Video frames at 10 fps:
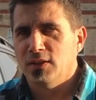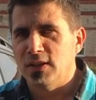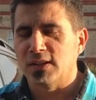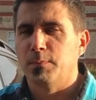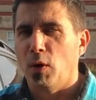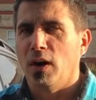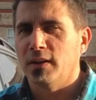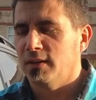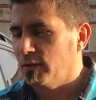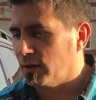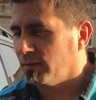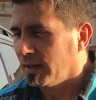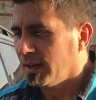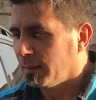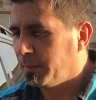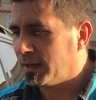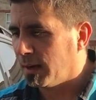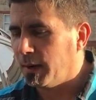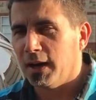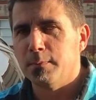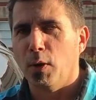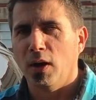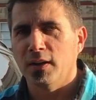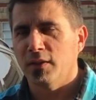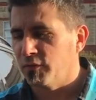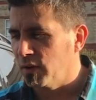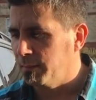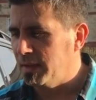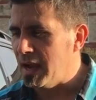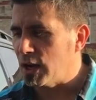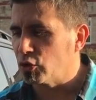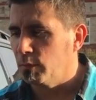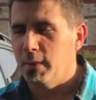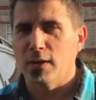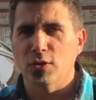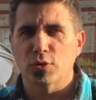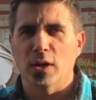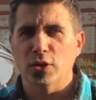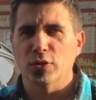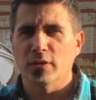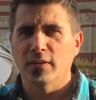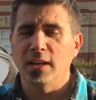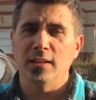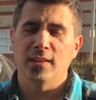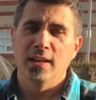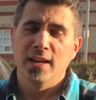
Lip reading: disbonded or become unbonded from the actual metal structure underneath,